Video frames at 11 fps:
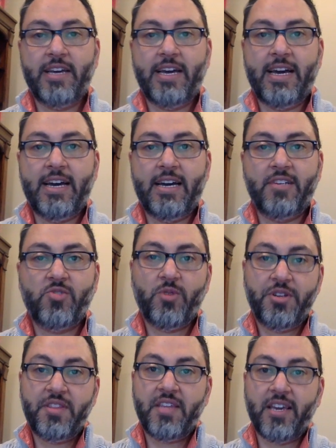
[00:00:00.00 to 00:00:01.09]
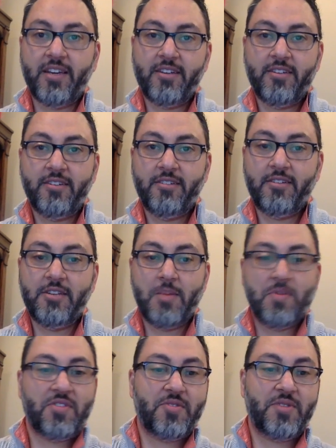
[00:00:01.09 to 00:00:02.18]
So what do you think?
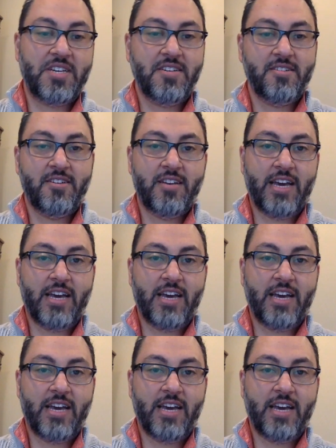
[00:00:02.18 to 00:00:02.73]
Number three,